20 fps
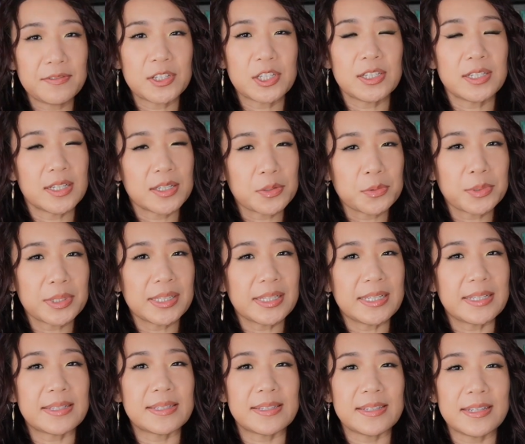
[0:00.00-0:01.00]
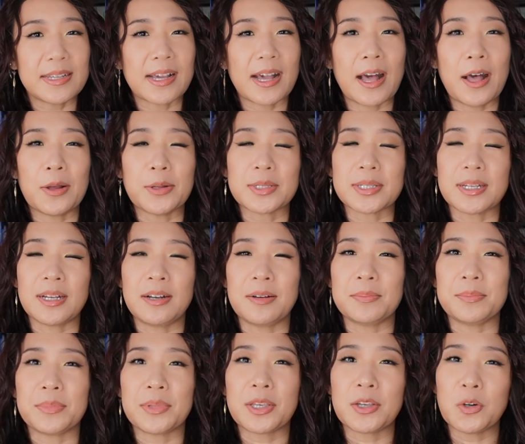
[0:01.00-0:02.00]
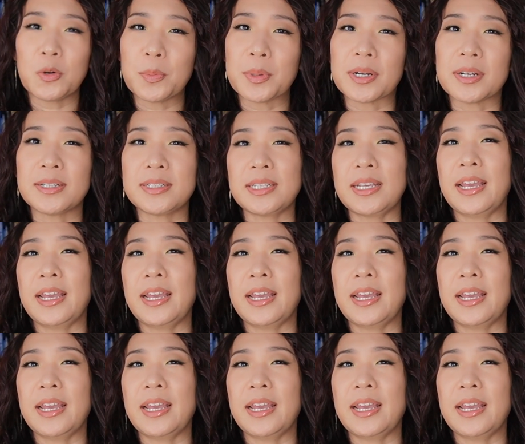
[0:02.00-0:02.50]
She doesn't really seek out Gilbert